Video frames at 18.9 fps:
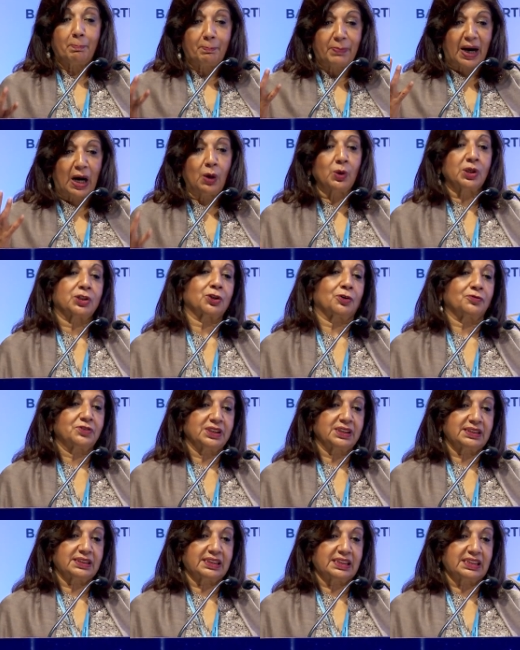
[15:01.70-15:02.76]
power of the
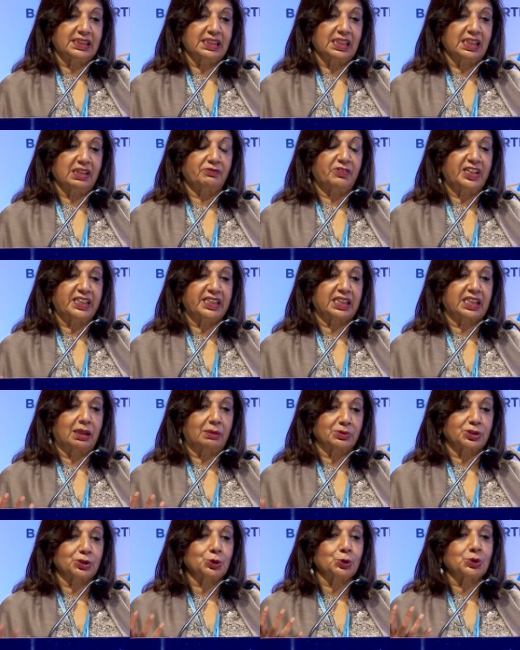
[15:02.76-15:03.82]
city when it
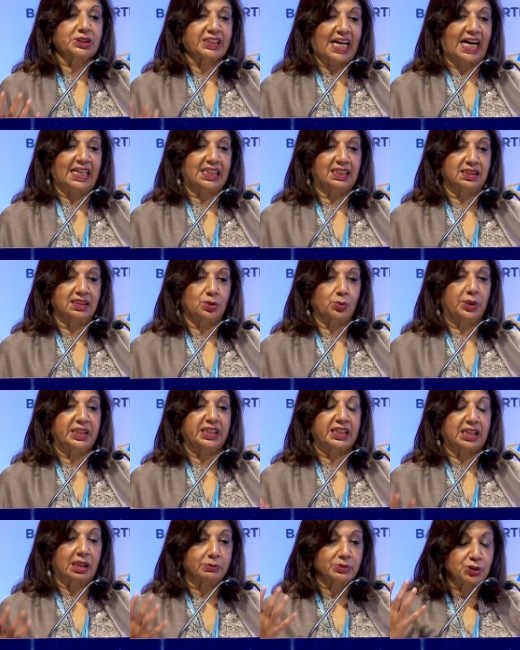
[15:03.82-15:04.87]
comes to talent, when
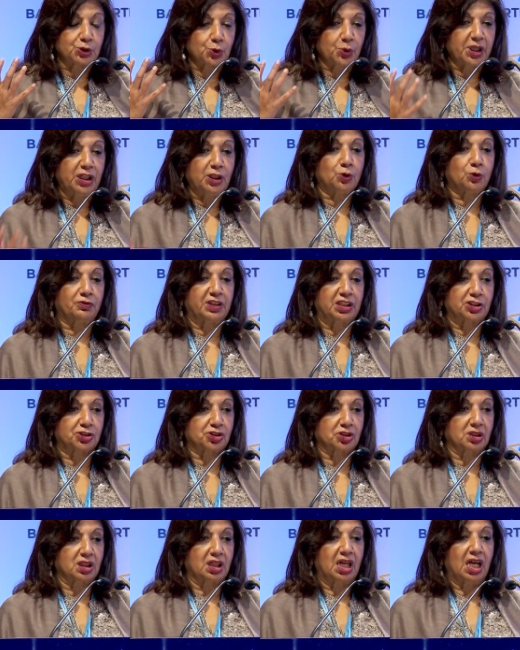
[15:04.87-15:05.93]
it comes to
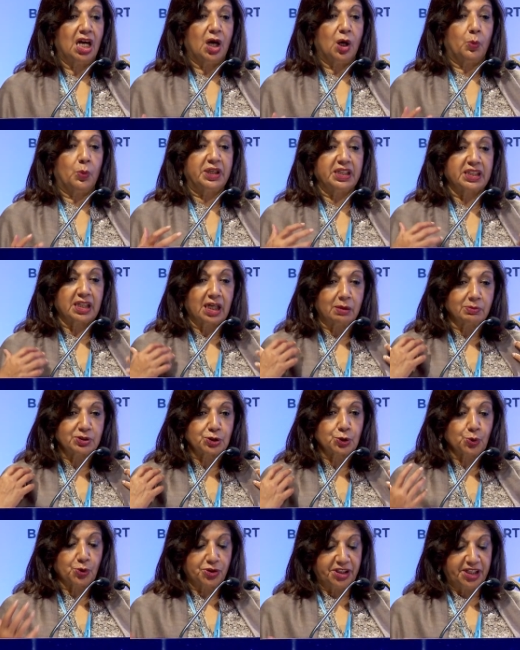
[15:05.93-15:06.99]
innovation, when it comes to
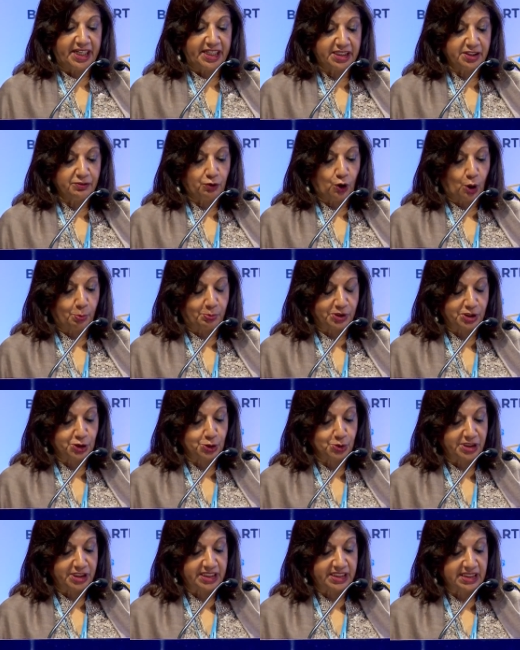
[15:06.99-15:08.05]
creative
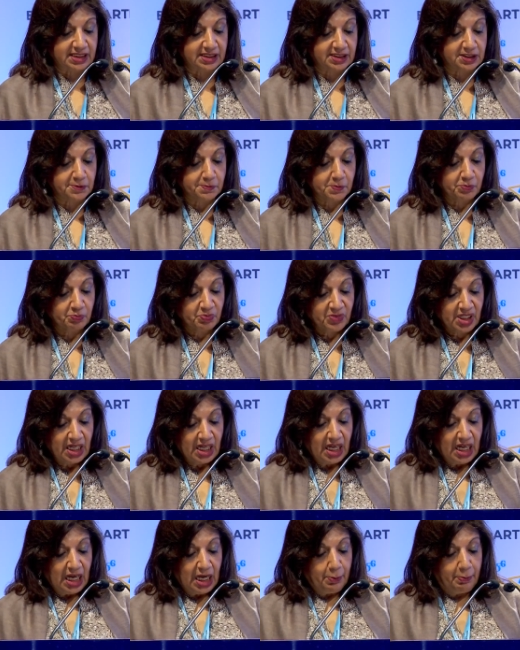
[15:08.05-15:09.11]
opportunities.
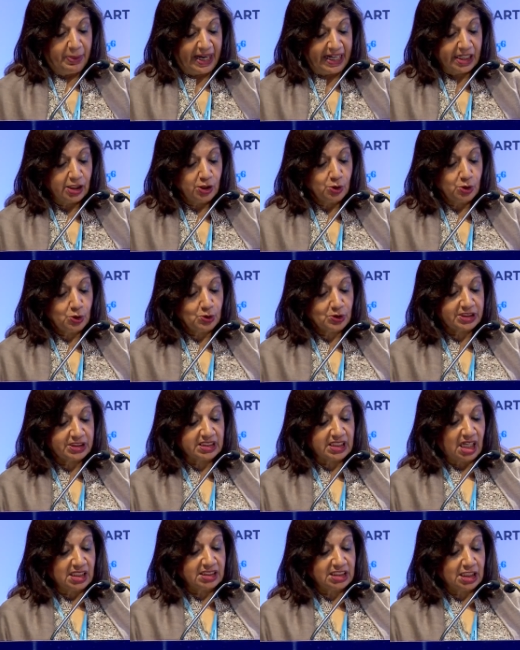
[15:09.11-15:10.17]
Bengaluru's
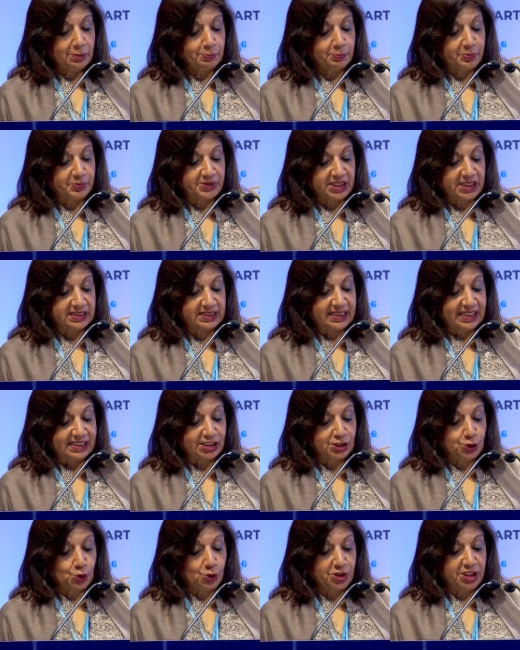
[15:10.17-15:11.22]
startup success
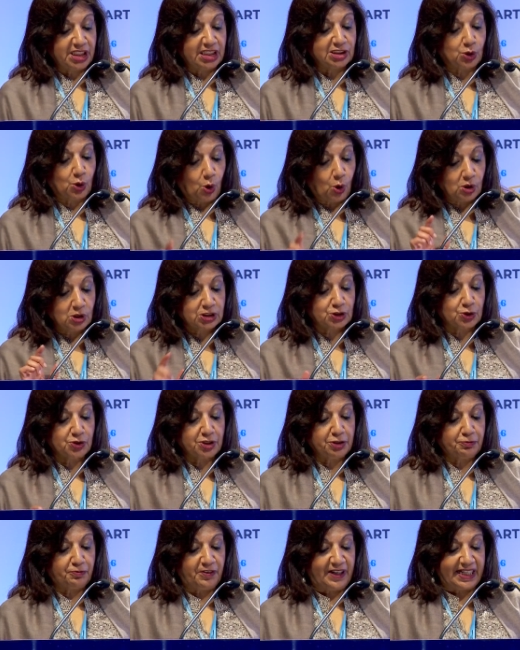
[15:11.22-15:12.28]
story is also
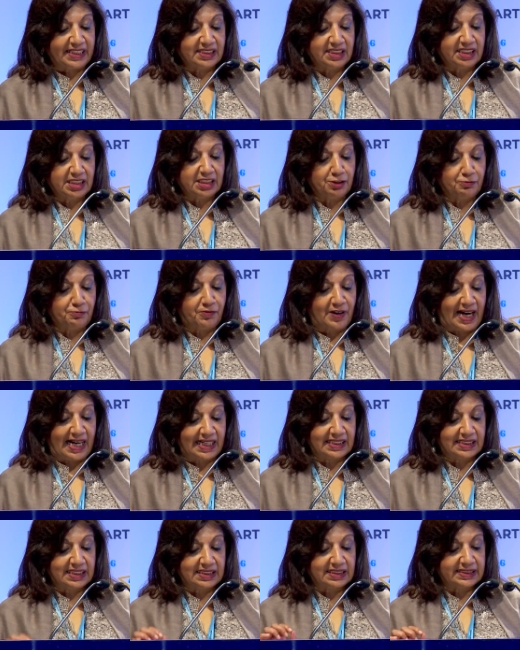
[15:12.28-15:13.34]
reflected in the
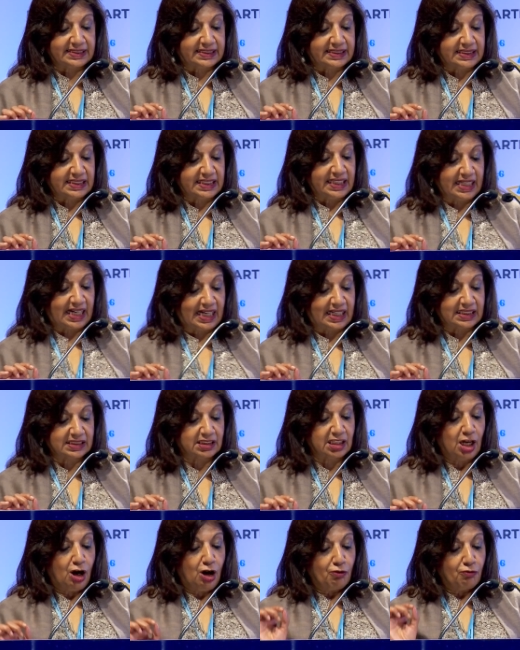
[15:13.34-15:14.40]
fact that the city has
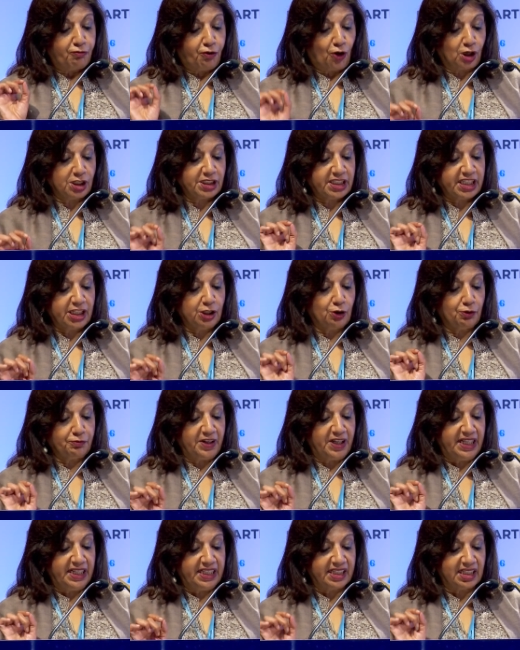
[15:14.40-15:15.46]
40 of
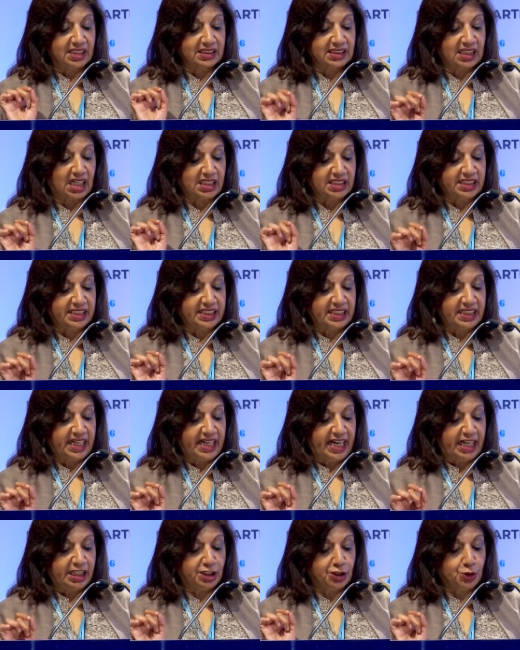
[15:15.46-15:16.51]
India's
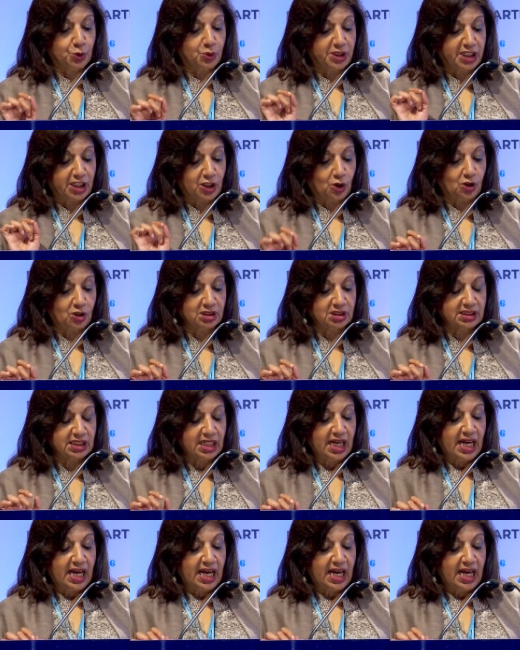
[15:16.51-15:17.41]
108 unicorns